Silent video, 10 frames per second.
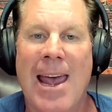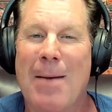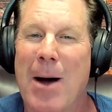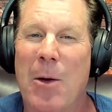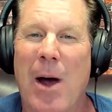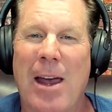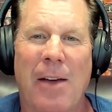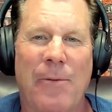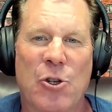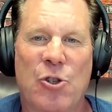And by the way,
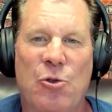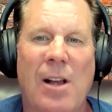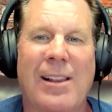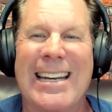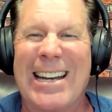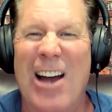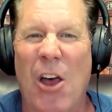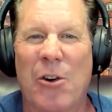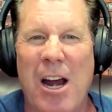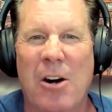if you're struggling in
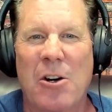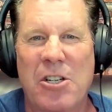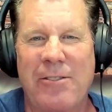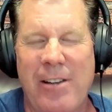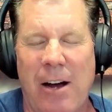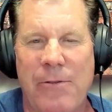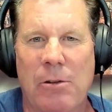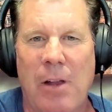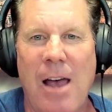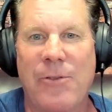other areas of
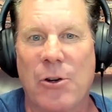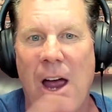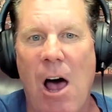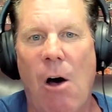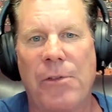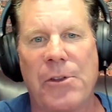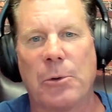your life, your health,